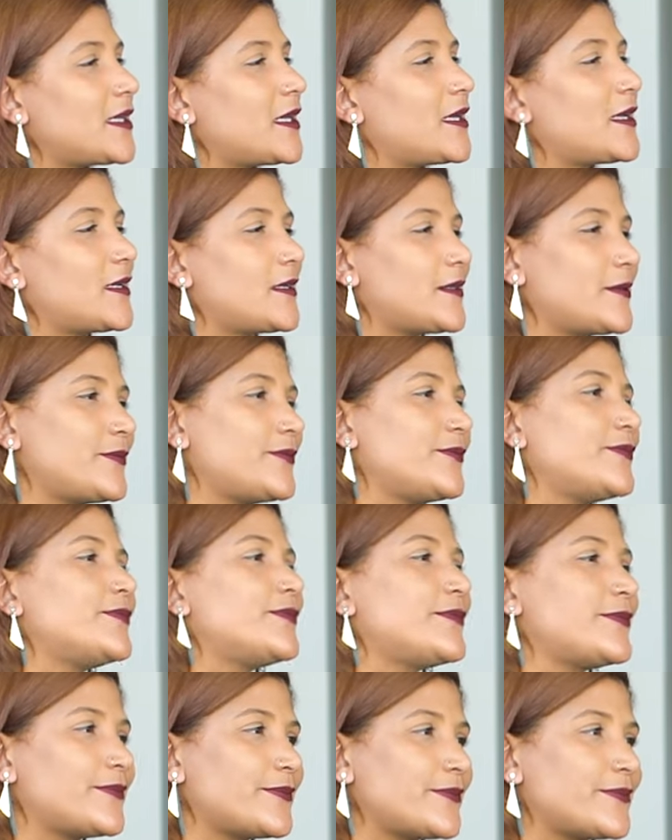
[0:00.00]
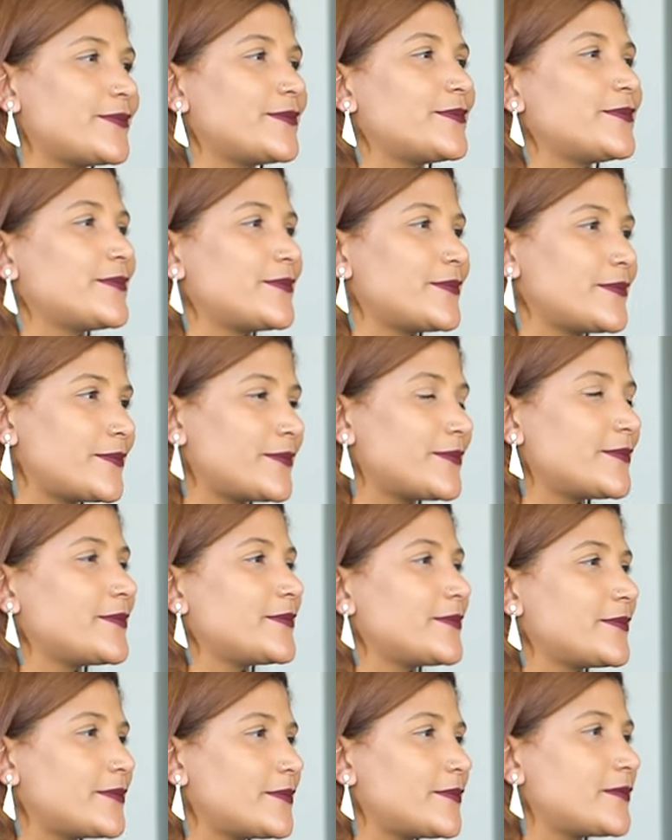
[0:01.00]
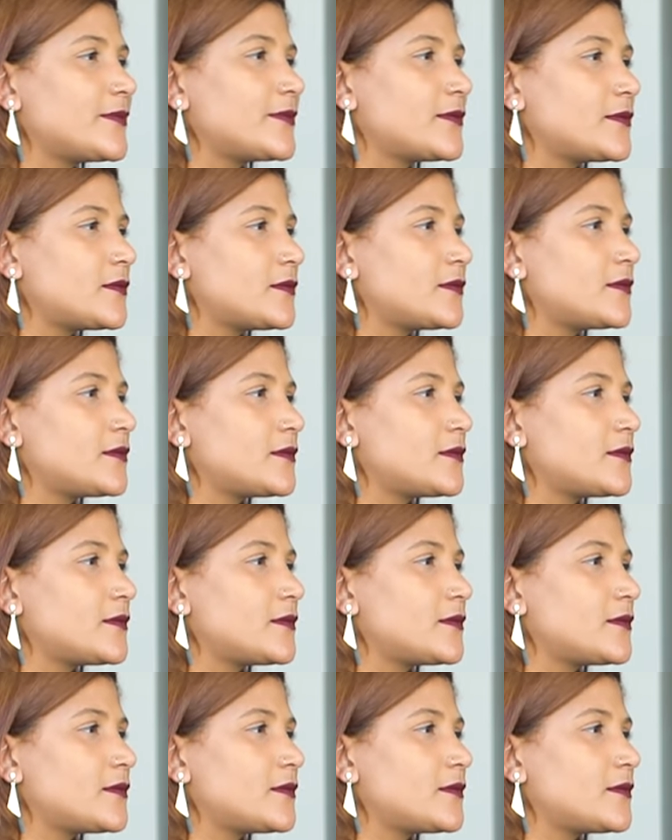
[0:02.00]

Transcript: need yeah. to compromise. There's no such thing as a, a